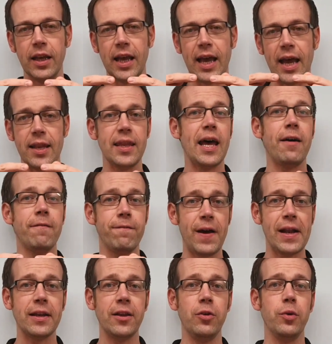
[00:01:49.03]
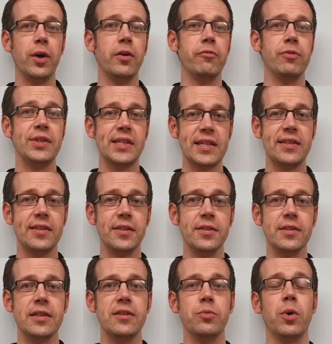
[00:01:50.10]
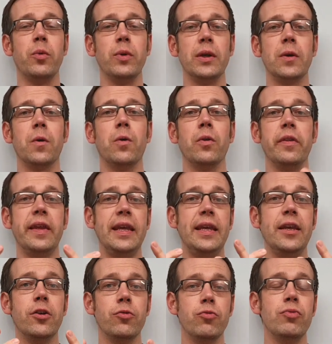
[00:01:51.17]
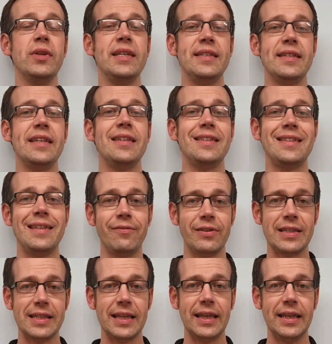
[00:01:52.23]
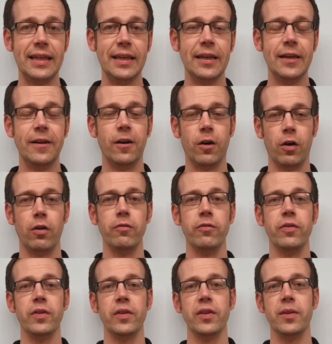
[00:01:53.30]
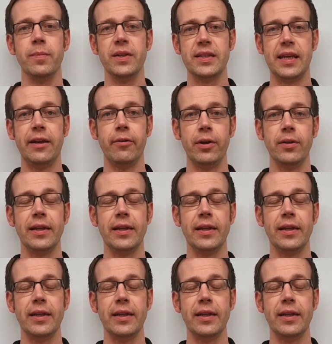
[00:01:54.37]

And that value of resistance is what we call the resistivity of the material.